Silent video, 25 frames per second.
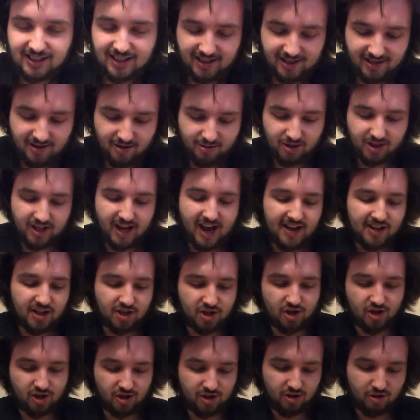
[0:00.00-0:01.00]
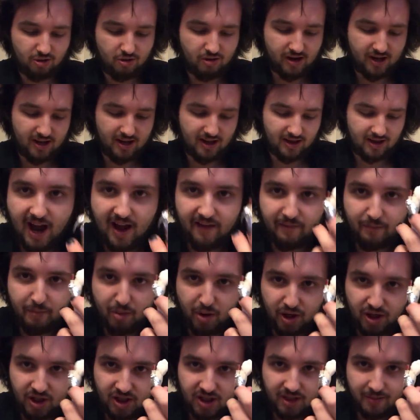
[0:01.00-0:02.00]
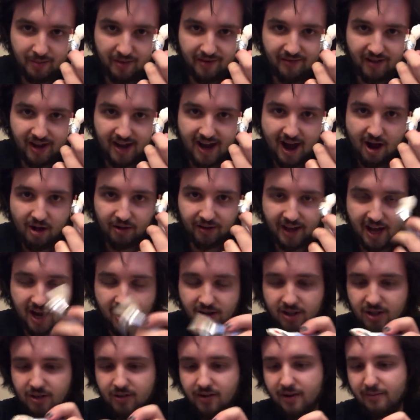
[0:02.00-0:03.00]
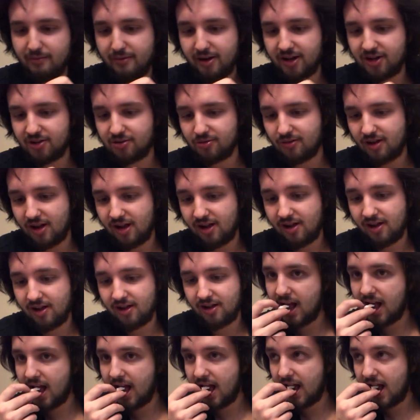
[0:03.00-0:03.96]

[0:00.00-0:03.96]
there's no texture to it. I've pushed some of it out now, so I might as well.